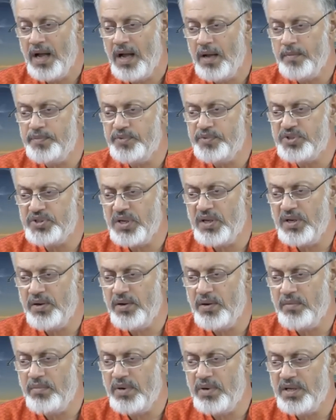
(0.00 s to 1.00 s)

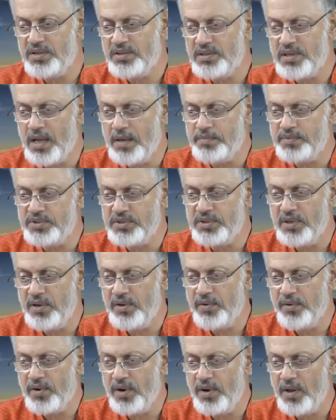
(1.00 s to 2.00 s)
Absolute bliss,
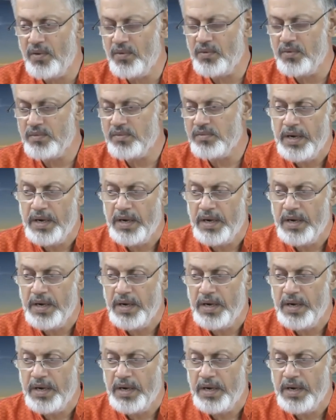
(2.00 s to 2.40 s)
absolute love.